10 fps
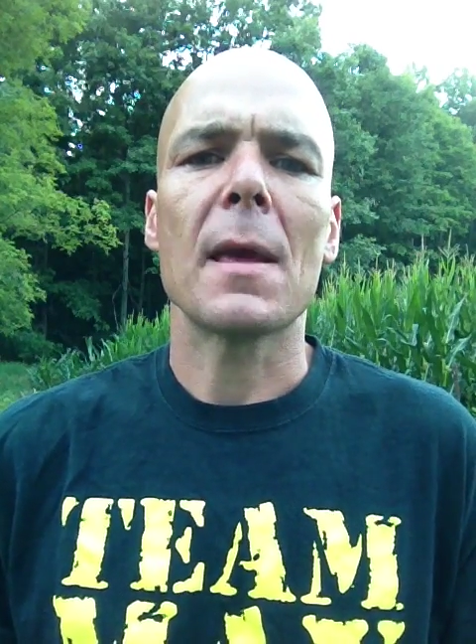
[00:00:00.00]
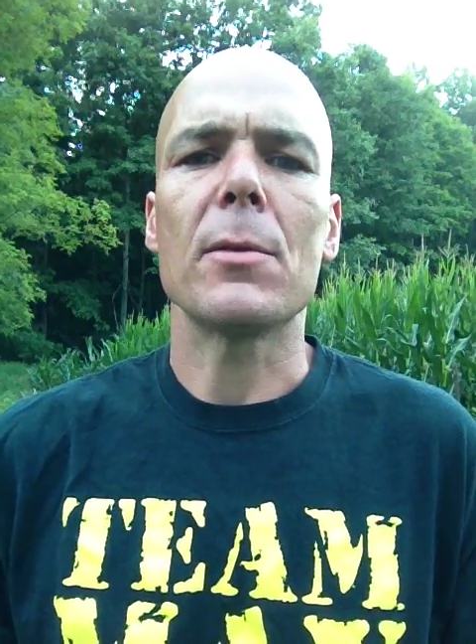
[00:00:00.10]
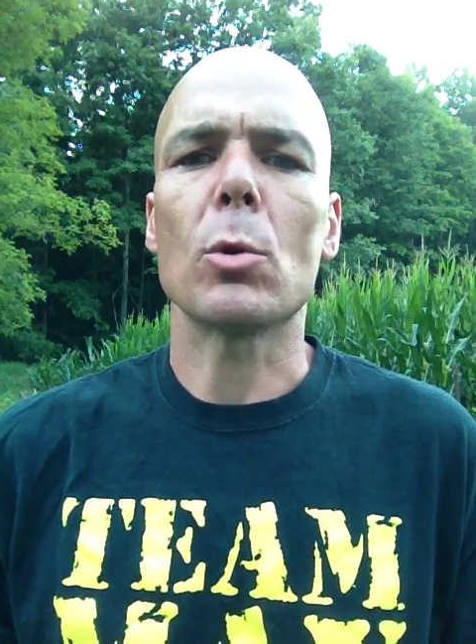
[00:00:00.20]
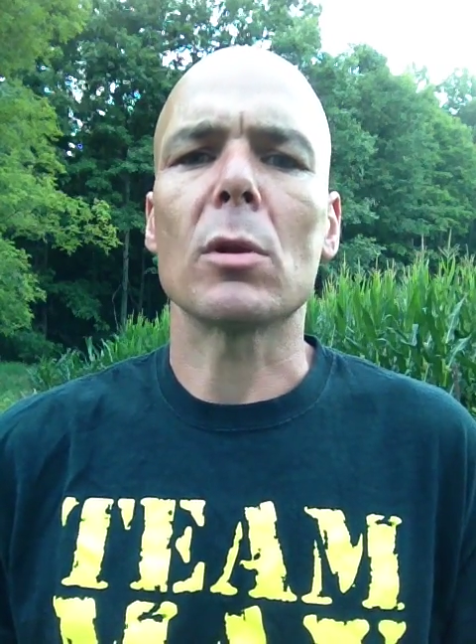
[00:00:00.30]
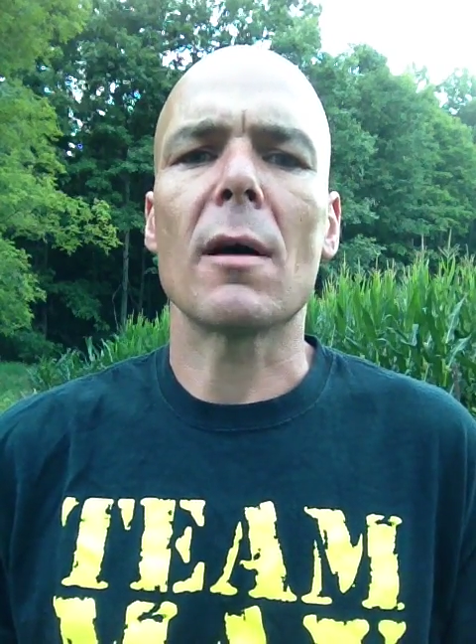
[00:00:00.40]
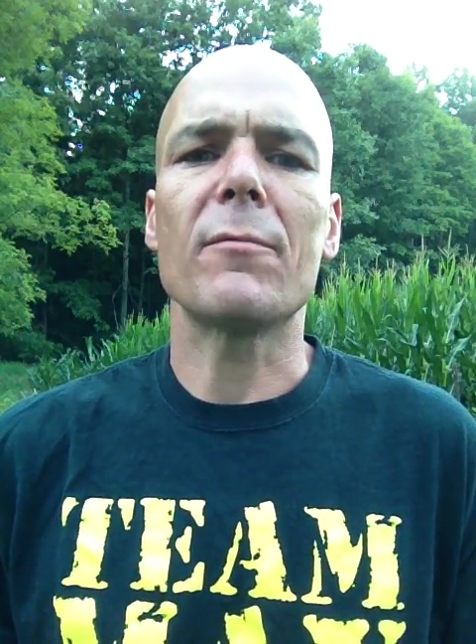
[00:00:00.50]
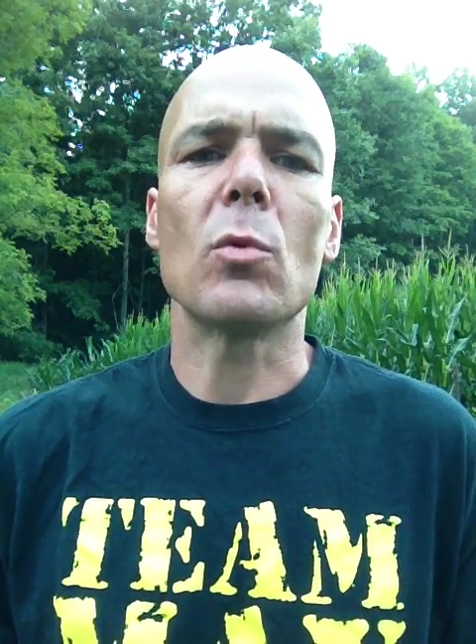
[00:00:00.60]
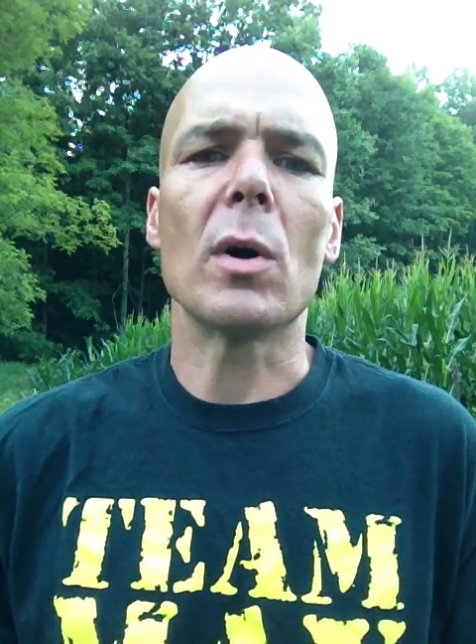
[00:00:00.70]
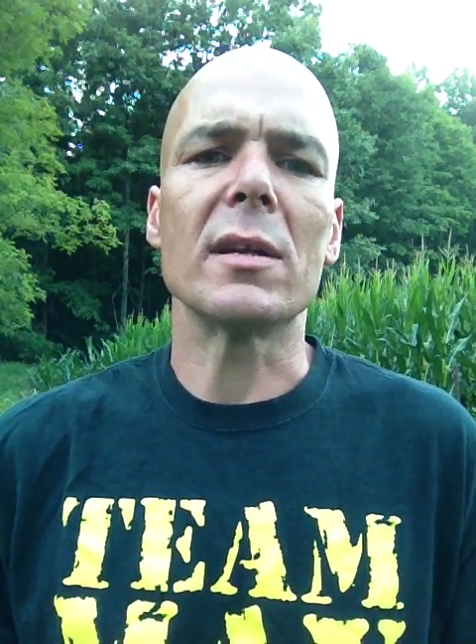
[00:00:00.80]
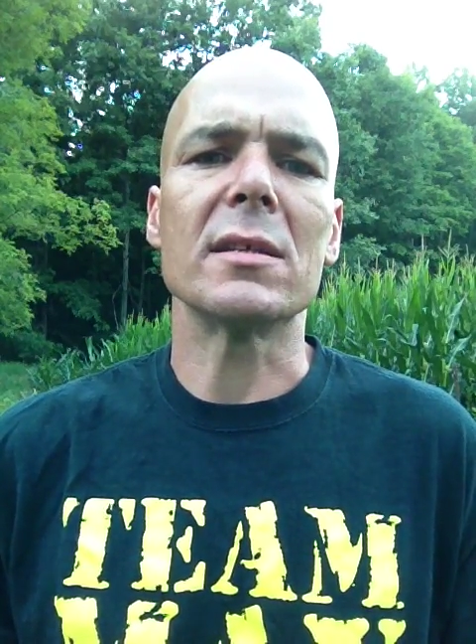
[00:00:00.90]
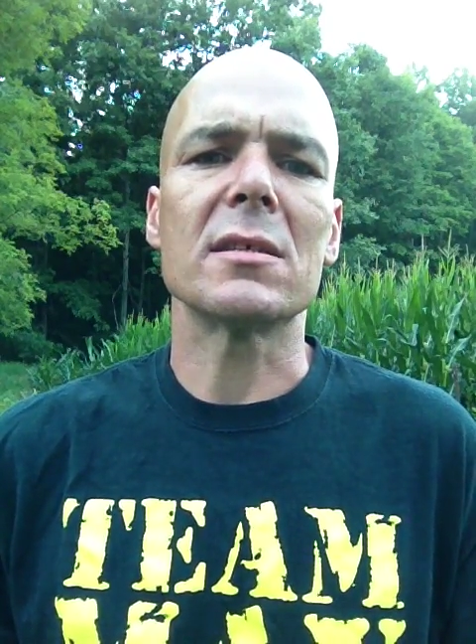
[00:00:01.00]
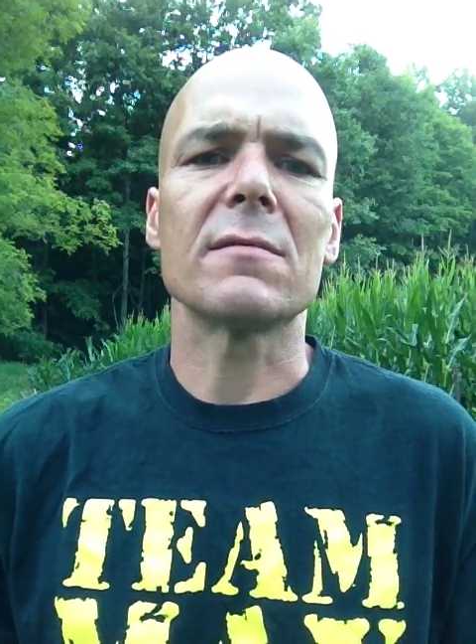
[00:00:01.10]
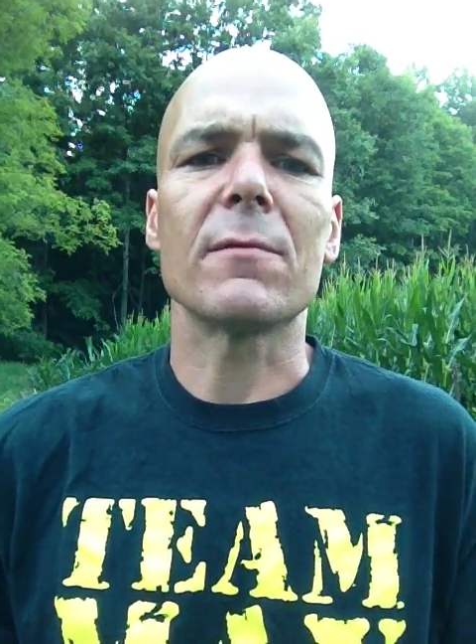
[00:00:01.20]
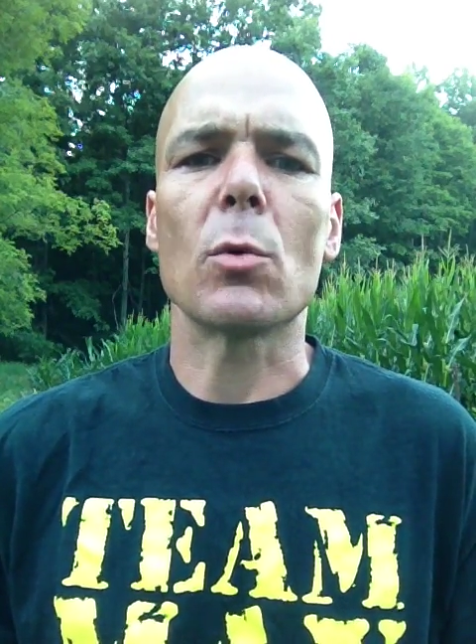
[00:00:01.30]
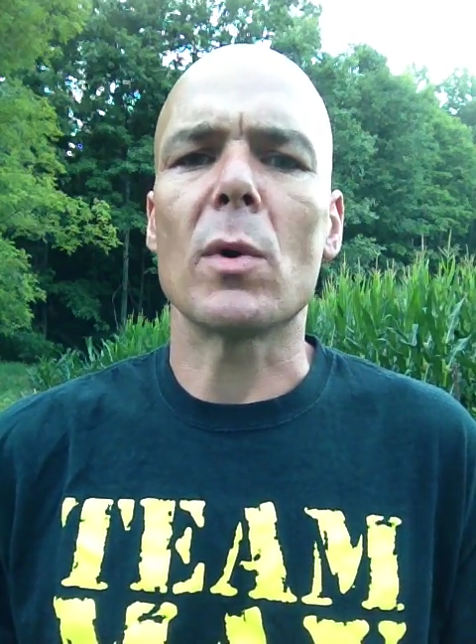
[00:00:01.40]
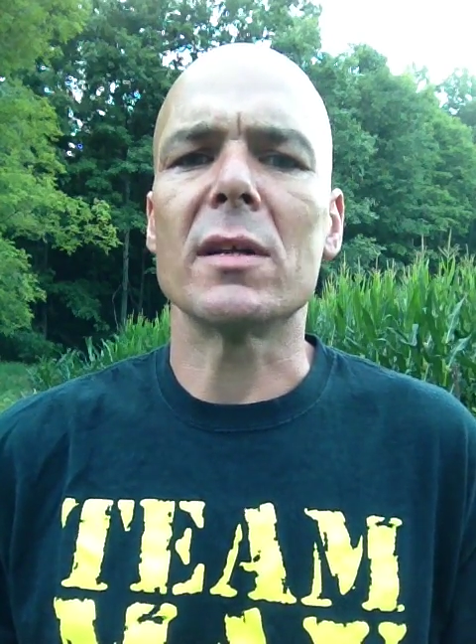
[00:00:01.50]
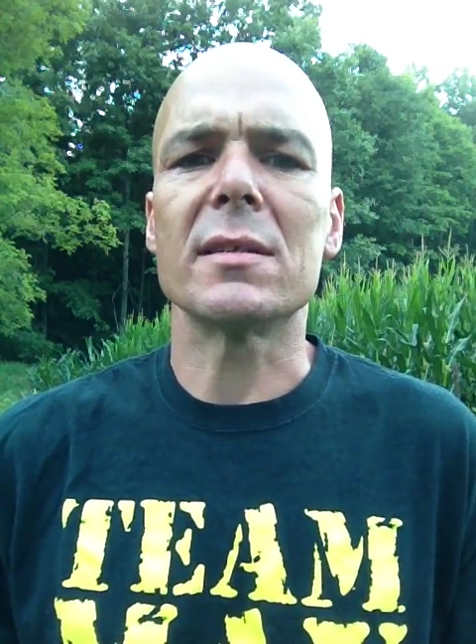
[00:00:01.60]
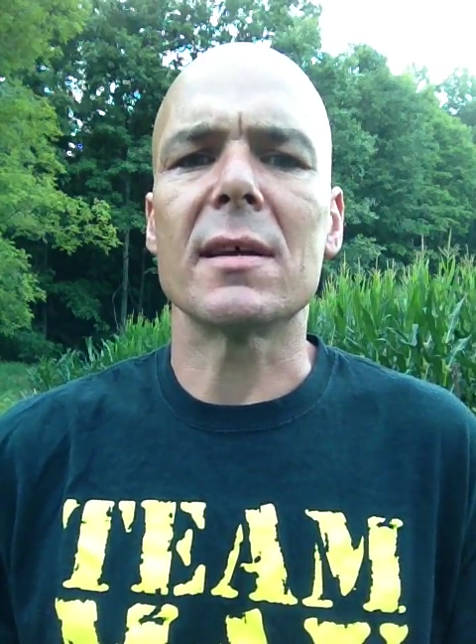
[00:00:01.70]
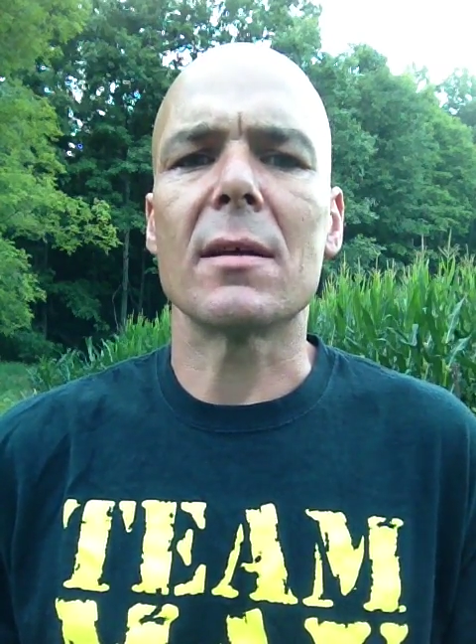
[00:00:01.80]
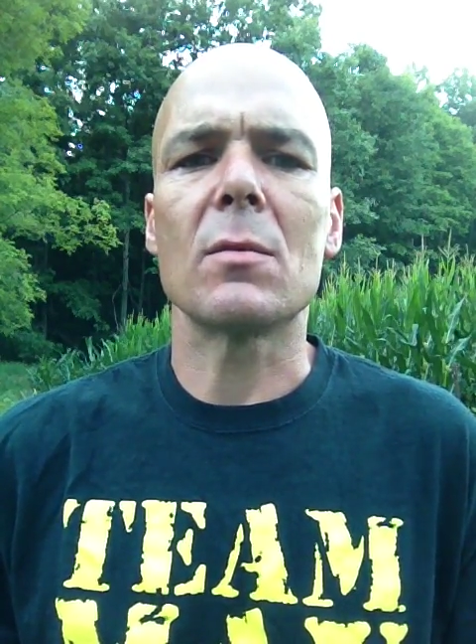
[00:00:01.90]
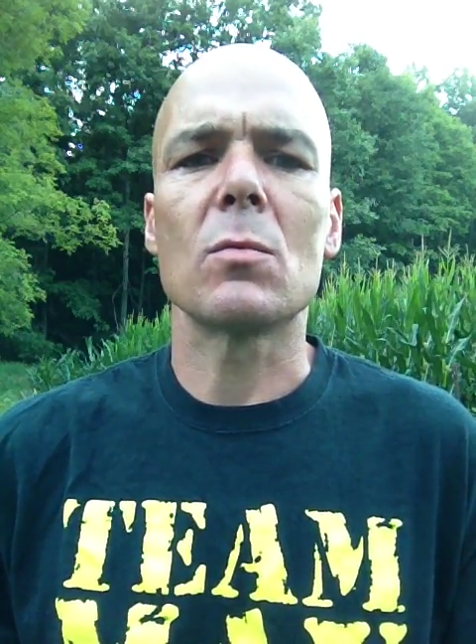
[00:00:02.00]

and their loved ones, for the ones that